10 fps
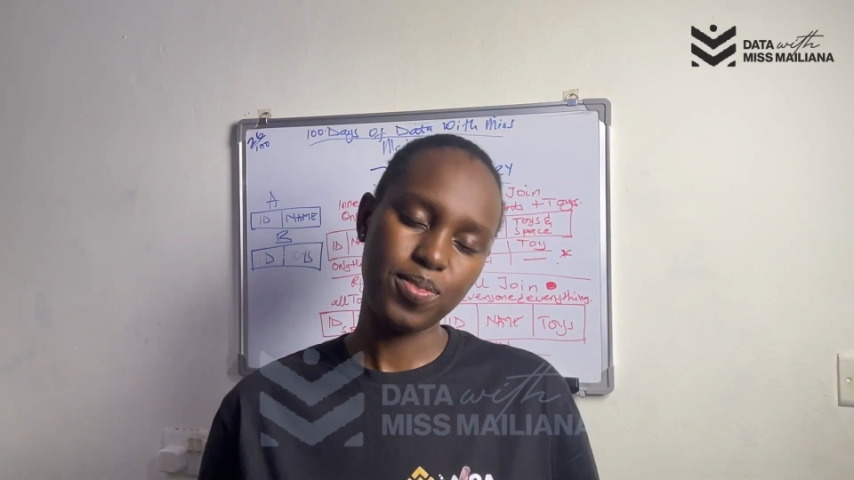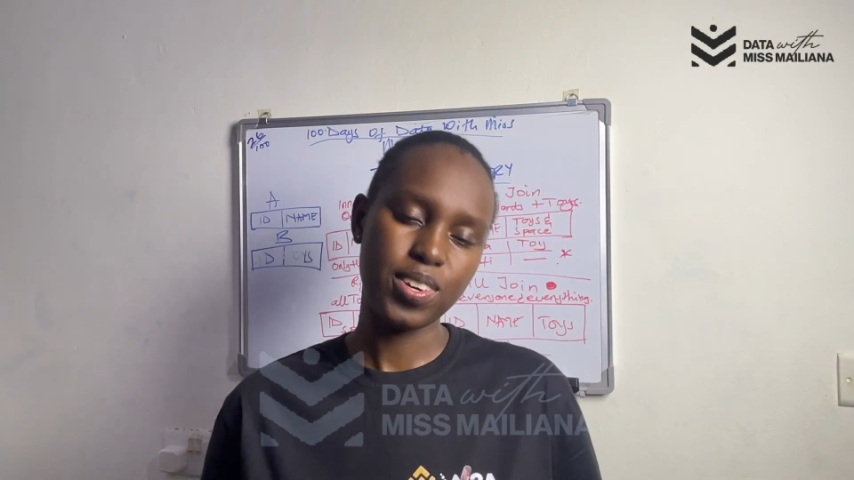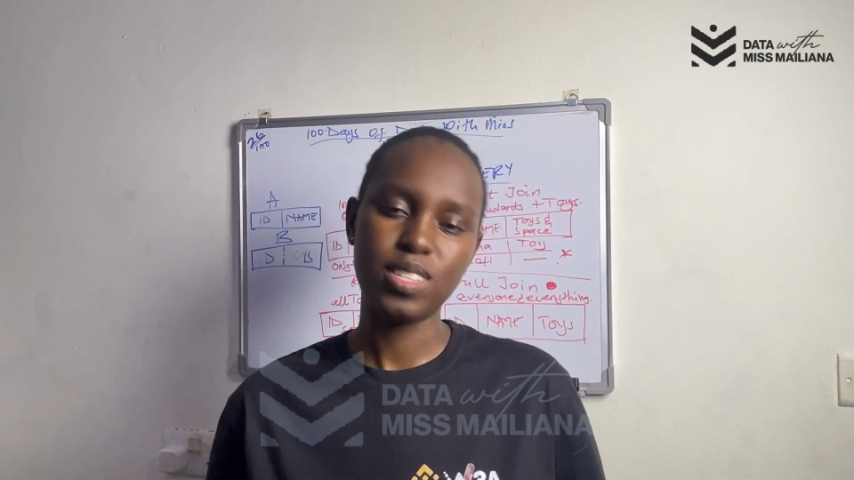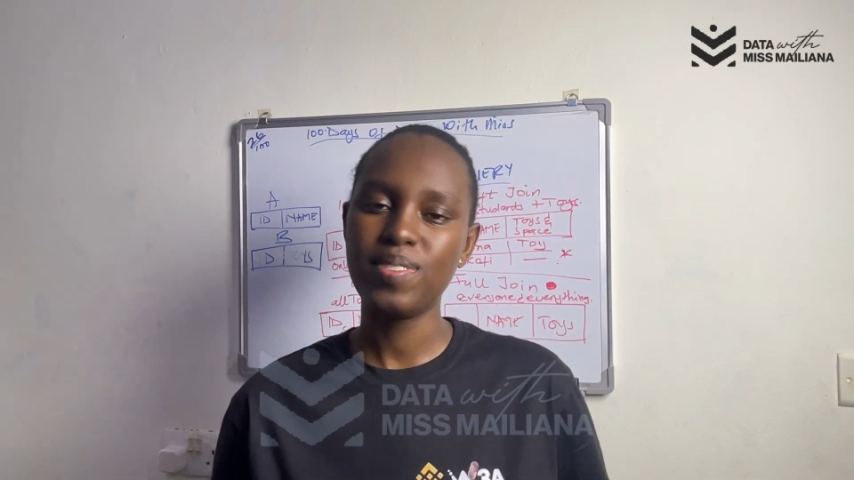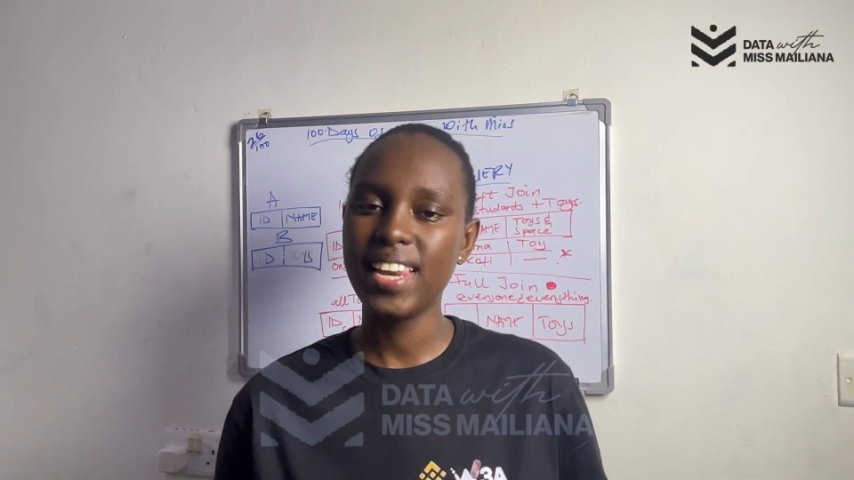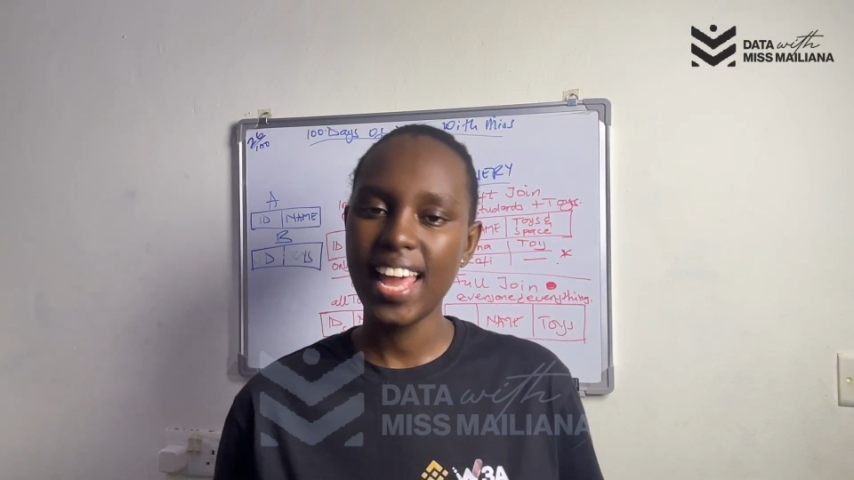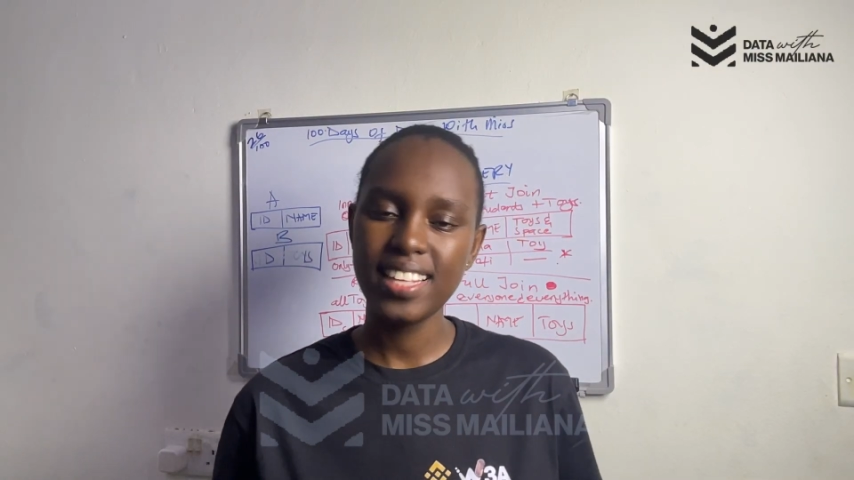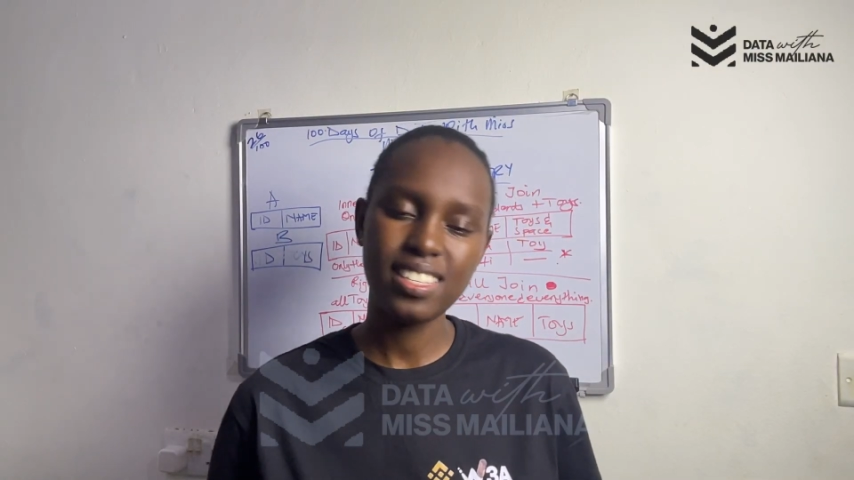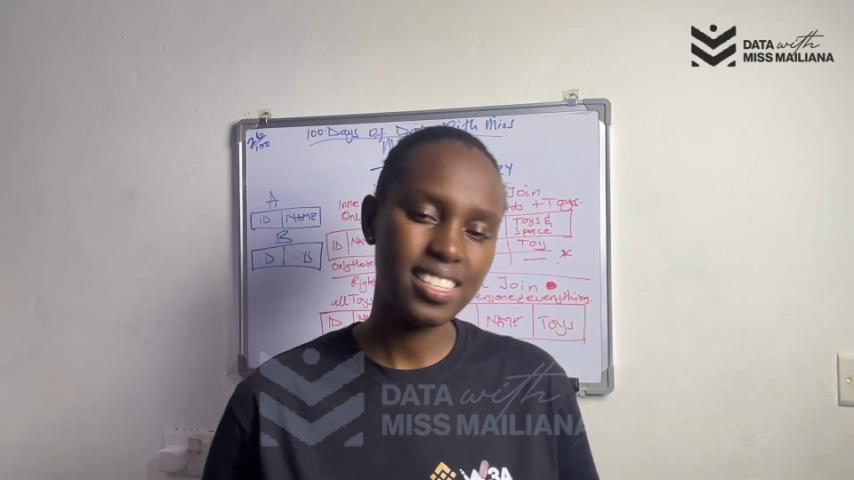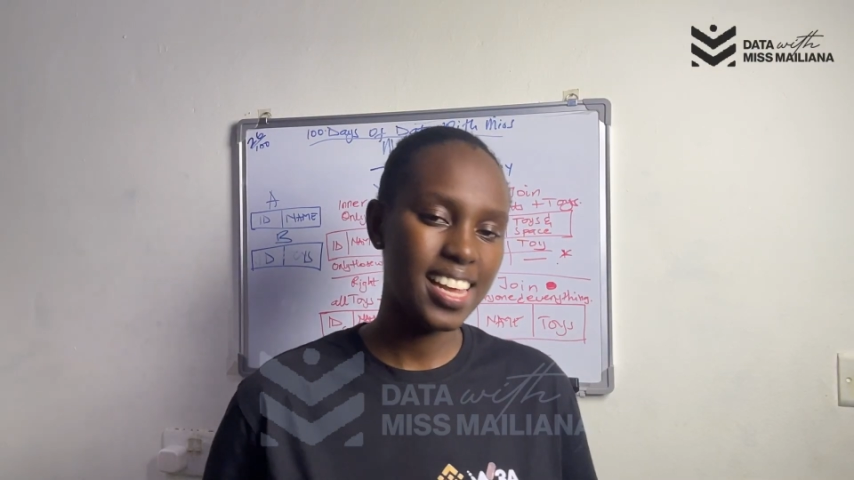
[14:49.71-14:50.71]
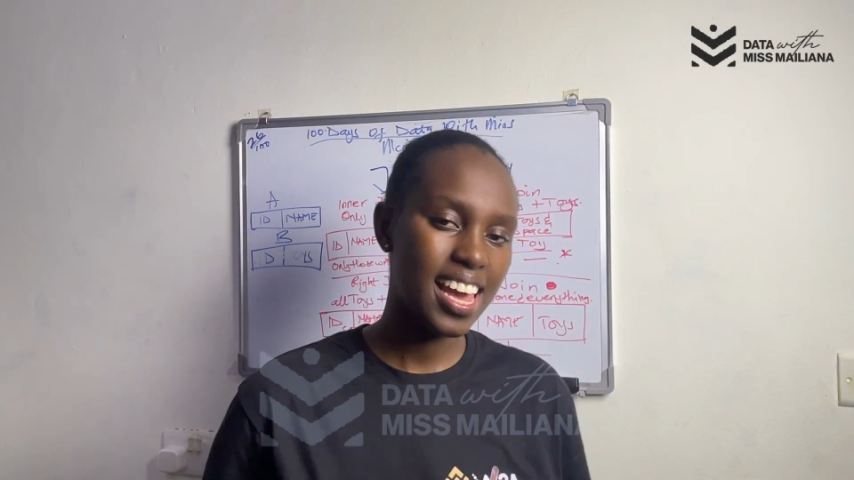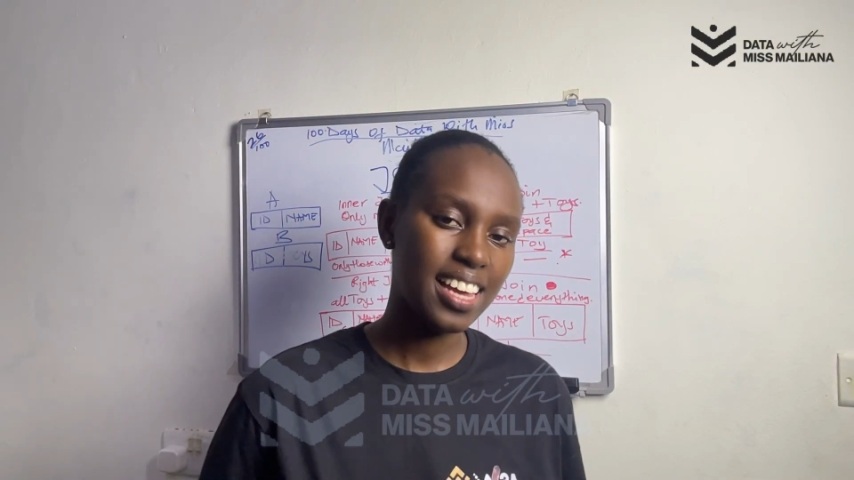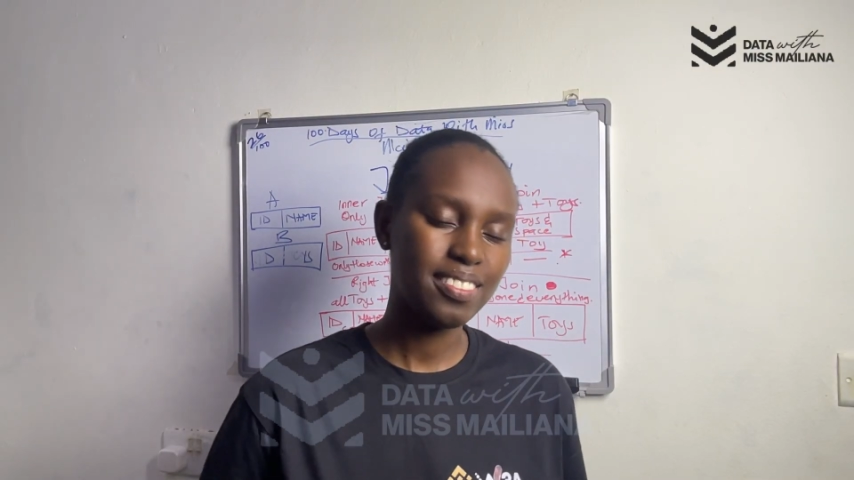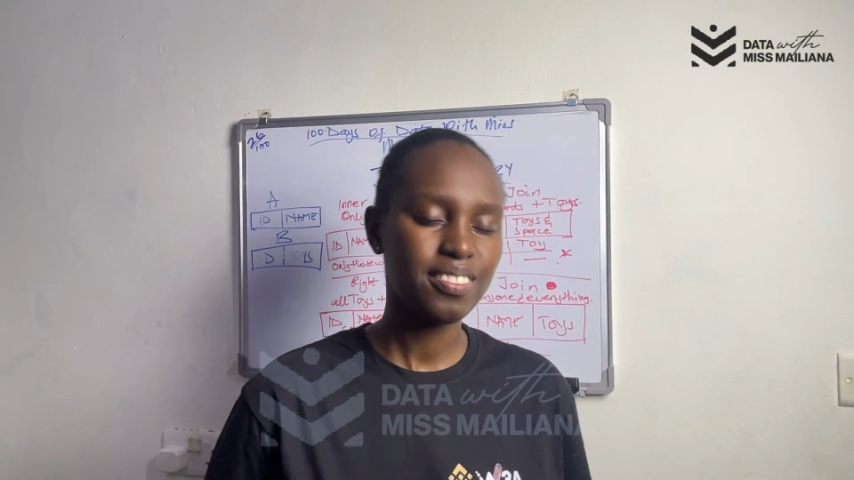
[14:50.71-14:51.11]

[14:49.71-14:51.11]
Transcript: what we learned today.